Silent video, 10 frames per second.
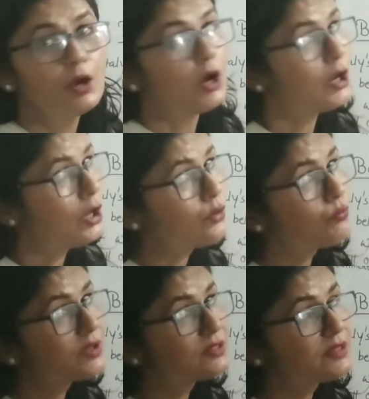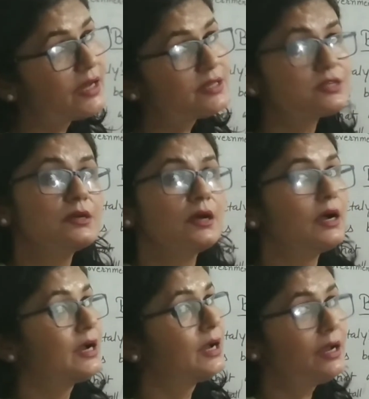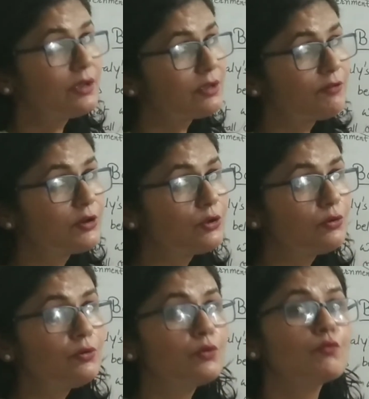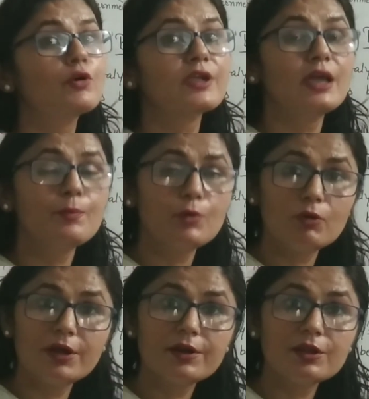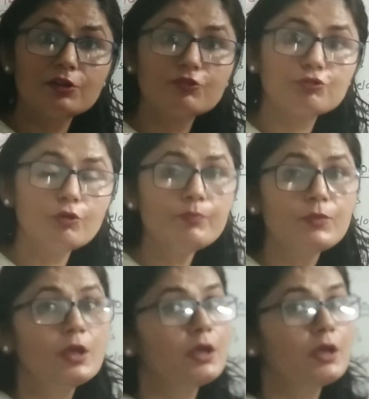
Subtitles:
Along with that, I have given you vocabulary also.